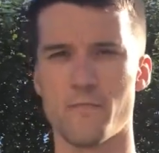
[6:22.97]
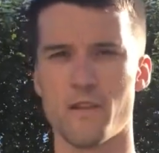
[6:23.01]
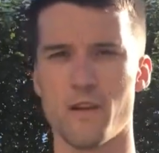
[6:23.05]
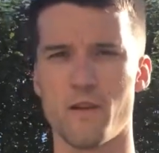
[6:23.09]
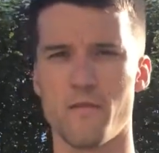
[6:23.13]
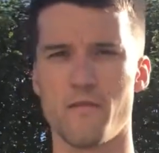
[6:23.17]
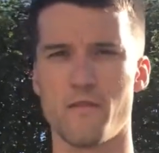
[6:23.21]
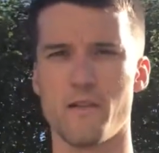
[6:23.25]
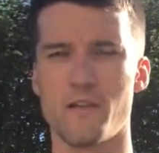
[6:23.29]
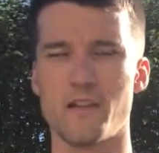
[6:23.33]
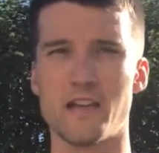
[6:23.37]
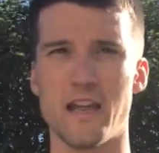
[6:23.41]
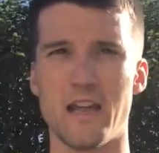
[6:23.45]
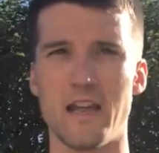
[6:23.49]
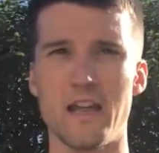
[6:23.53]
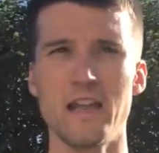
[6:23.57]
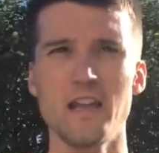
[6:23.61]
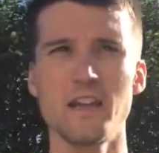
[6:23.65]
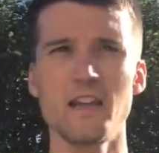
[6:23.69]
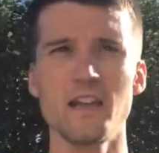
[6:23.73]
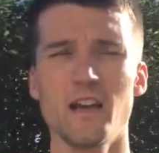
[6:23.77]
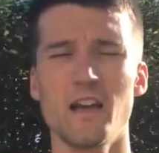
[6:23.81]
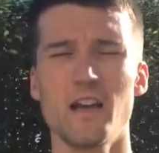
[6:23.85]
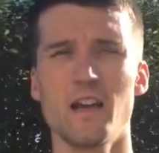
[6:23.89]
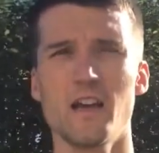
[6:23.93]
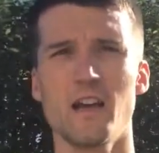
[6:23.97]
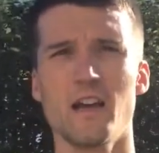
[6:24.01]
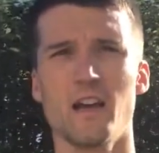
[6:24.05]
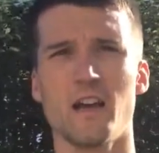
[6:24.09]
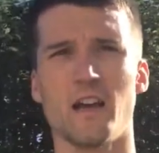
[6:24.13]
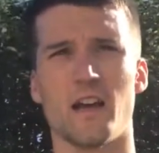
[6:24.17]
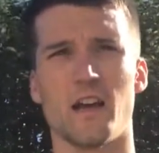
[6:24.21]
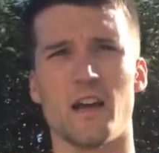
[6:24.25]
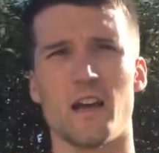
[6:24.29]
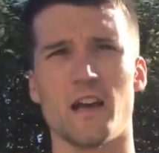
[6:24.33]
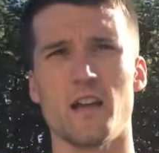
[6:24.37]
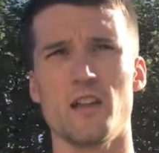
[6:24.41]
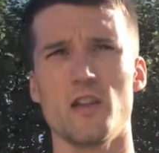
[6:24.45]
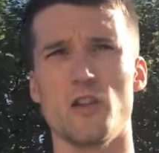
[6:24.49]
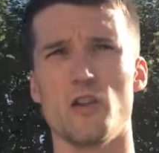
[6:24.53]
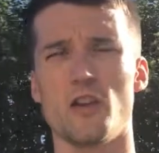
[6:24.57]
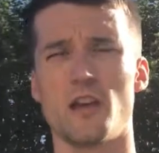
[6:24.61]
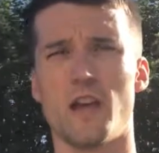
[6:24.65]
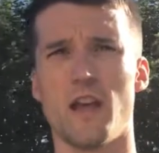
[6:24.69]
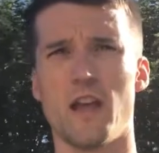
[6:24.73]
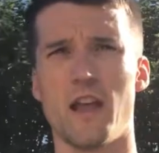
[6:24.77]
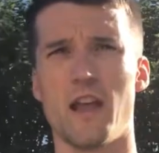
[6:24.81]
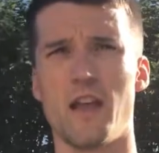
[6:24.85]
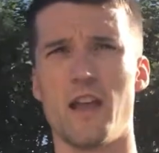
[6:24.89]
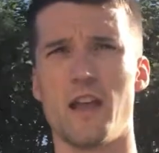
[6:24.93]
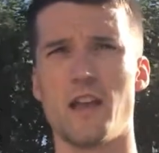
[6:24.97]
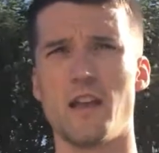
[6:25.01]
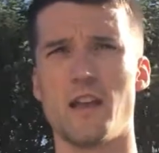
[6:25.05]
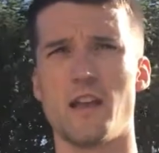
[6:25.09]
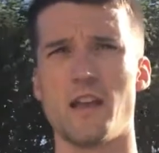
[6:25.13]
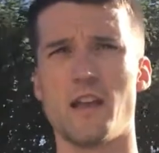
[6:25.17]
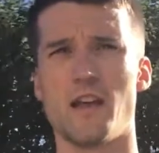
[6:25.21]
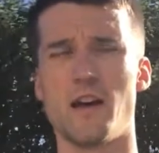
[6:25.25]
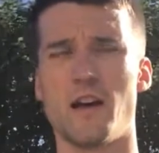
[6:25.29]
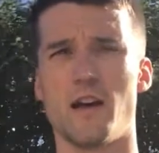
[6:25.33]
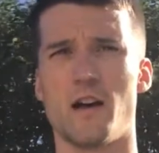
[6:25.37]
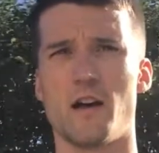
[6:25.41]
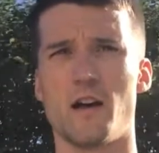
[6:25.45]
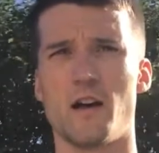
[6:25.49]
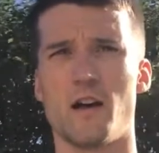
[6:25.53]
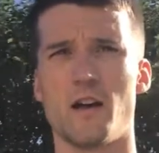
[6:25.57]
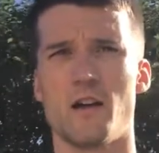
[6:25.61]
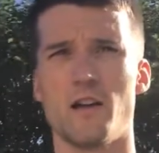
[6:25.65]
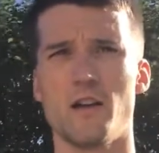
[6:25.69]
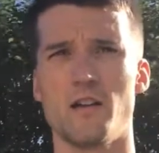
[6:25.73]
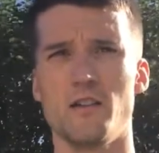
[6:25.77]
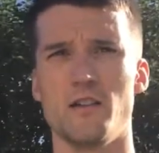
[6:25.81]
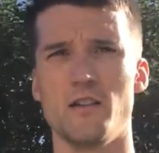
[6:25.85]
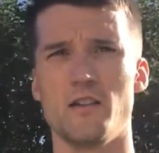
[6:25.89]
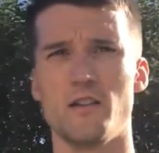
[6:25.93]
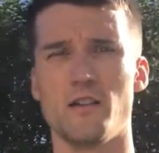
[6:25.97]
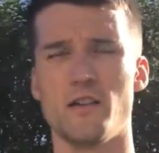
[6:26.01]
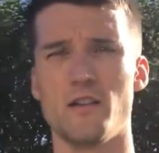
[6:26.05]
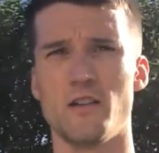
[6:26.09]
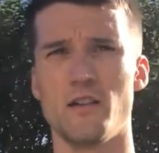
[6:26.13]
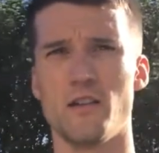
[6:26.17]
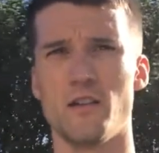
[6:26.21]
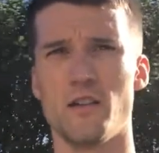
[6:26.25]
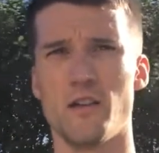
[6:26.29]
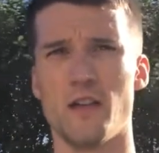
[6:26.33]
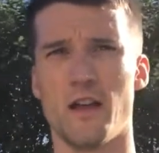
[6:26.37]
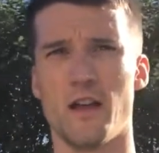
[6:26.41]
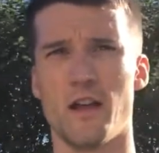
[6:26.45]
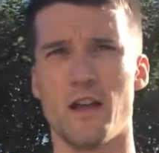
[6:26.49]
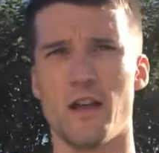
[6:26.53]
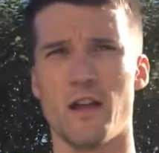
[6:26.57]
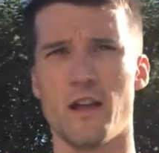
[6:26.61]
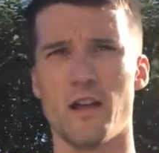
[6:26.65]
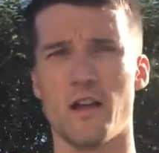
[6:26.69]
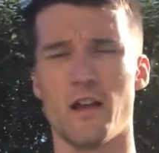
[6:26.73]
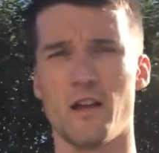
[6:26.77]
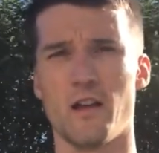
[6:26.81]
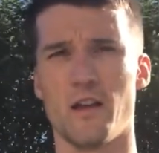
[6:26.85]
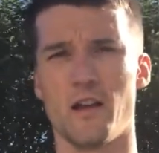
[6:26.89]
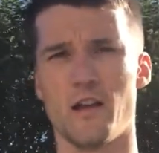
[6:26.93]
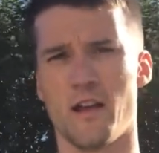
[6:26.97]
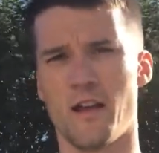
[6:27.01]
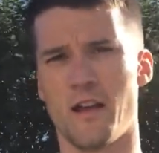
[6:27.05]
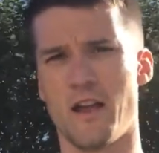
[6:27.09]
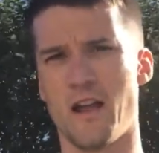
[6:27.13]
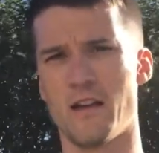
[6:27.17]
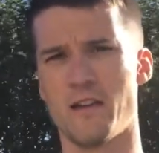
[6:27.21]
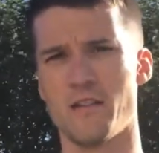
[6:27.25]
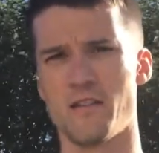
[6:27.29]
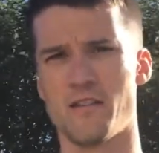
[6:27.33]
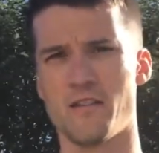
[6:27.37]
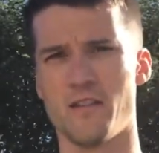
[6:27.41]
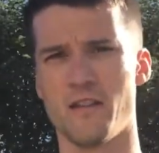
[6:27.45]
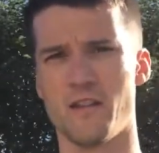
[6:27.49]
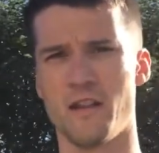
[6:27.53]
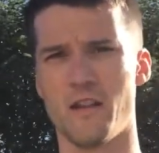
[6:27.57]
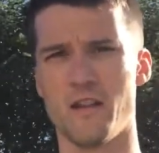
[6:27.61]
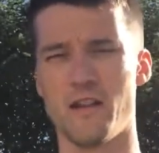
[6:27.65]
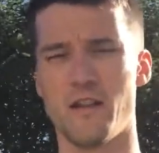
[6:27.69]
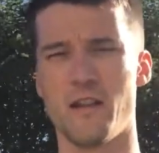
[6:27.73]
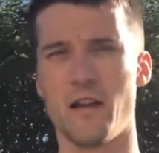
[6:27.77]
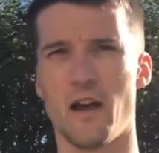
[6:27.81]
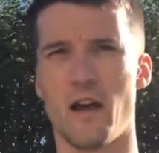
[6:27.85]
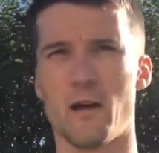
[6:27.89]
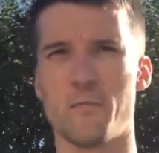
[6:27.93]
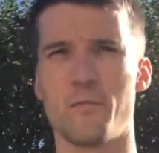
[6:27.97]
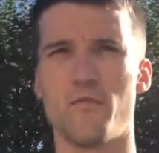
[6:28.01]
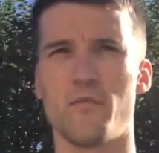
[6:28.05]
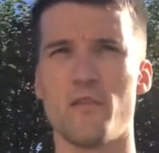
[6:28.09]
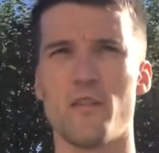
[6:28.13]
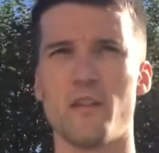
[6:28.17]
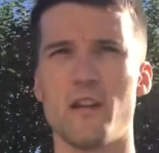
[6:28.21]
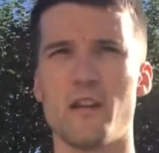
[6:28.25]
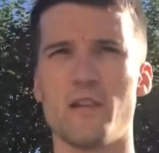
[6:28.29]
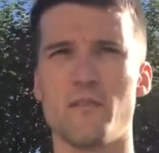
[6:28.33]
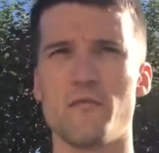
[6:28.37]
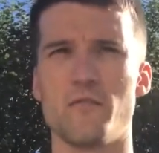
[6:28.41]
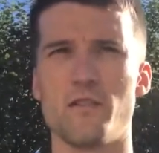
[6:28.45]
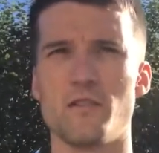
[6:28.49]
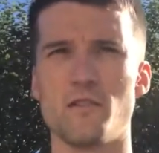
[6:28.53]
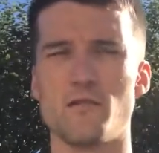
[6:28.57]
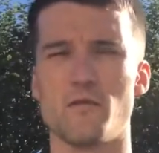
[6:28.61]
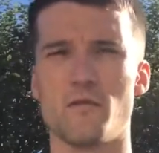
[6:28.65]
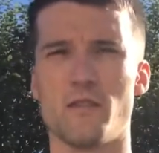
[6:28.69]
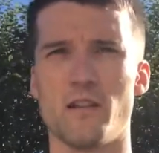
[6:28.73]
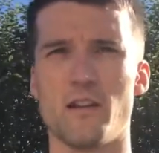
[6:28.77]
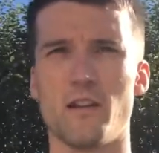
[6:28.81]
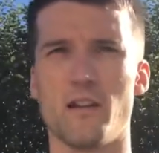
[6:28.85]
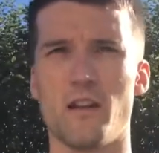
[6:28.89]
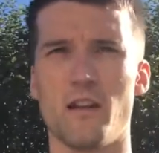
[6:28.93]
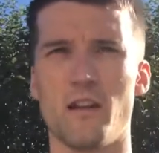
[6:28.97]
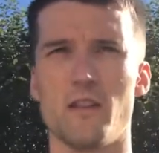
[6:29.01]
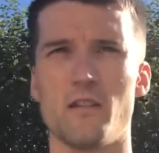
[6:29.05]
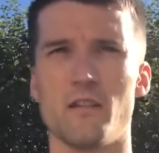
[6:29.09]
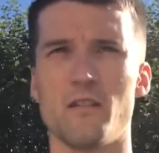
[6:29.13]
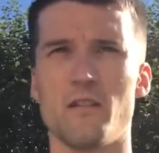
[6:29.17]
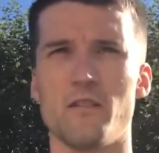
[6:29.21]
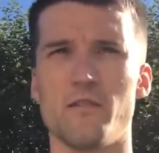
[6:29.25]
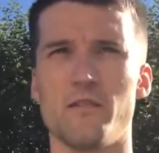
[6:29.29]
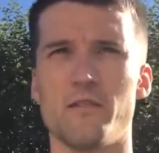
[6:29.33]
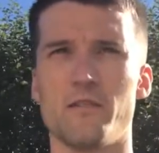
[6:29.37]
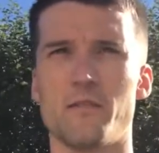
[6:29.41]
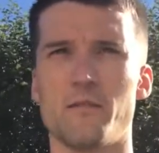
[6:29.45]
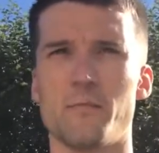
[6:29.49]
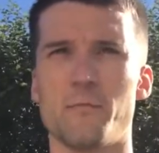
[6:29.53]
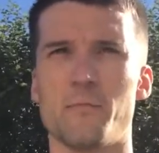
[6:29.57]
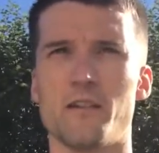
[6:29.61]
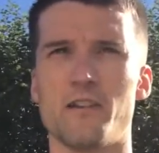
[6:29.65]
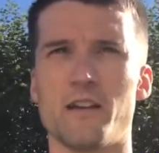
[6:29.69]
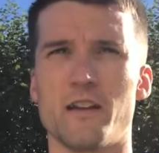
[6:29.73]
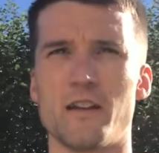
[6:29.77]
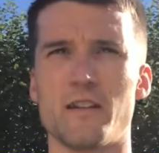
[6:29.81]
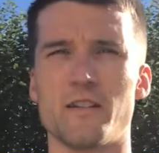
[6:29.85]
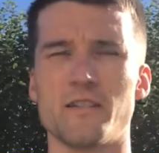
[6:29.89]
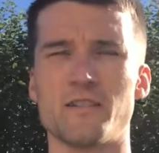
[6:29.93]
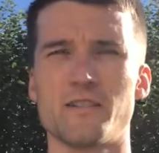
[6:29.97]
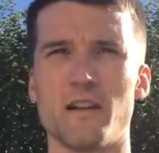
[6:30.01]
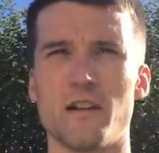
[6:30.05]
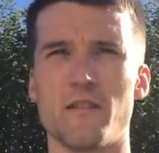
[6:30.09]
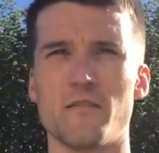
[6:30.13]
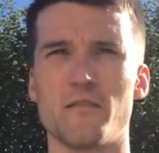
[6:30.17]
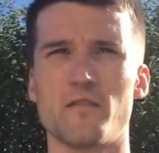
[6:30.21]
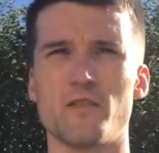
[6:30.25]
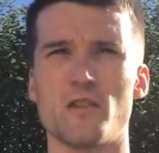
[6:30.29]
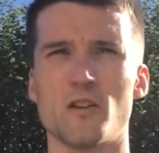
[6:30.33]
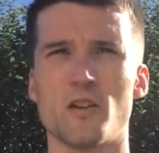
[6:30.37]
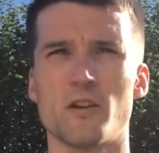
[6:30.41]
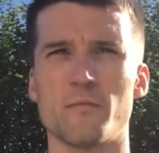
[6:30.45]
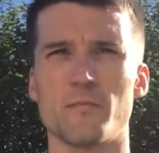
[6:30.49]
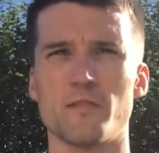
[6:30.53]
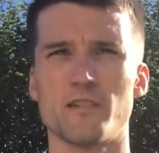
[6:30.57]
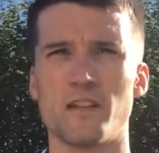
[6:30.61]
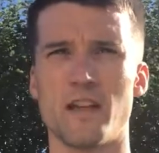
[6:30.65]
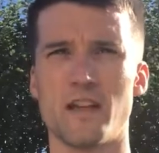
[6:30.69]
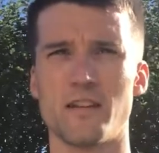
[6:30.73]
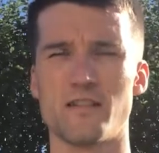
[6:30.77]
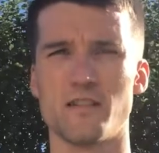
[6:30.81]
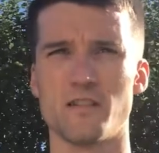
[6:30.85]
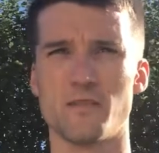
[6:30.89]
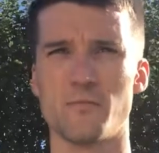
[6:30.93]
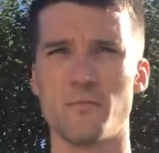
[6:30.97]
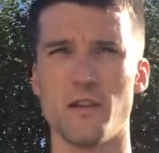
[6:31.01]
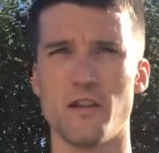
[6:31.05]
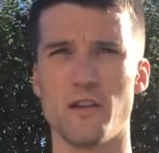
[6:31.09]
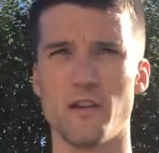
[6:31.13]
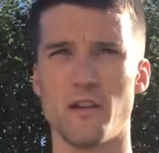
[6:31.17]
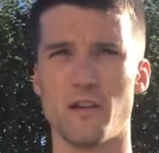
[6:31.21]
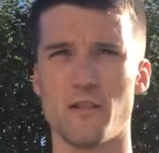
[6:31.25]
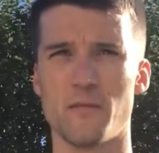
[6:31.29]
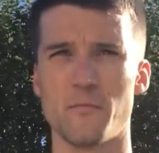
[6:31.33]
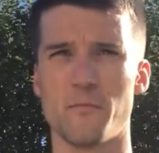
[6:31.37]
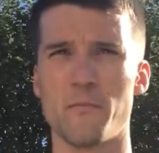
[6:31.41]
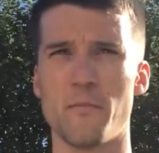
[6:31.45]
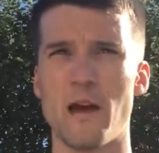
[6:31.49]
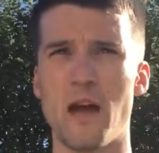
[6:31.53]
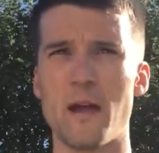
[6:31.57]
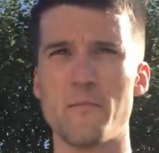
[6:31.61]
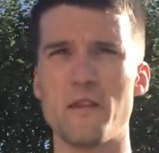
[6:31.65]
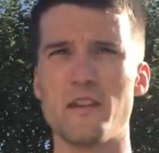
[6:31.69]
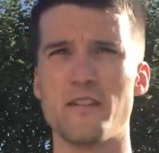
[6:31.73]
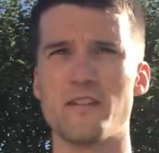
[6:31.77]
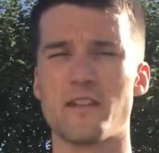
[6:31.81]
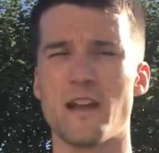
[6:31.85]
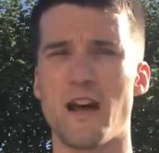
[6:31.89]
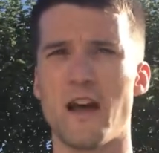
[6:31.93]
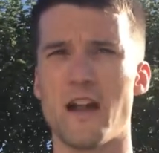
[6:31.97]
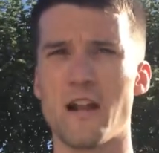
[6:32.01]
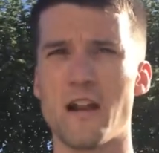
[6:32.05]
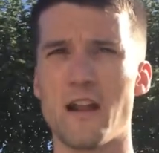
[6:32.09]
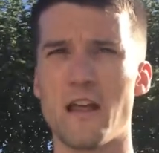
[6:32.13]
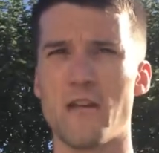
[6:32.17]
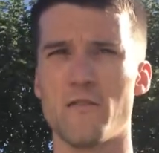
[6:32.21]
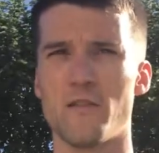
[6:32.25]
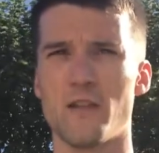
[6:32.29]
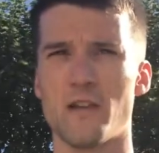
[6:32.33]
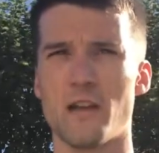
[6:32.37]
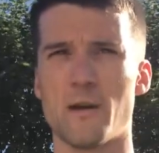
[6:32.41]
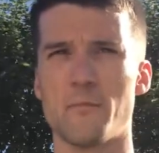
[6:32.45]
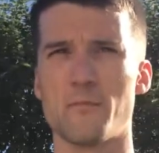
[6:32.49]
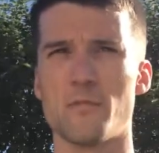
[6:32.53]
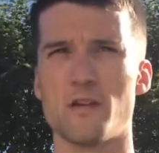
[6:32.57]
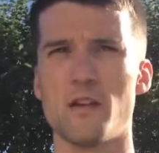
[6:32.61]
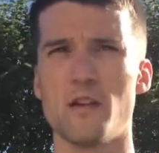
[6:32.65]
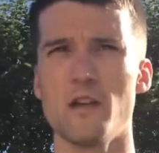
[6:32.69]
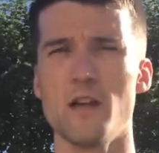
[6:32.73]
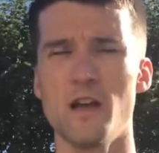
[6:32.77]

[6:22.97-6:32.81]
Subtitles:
fatigue, you can again, it's up for the individual in the particular set of circumstances, but you can maybe start at effort number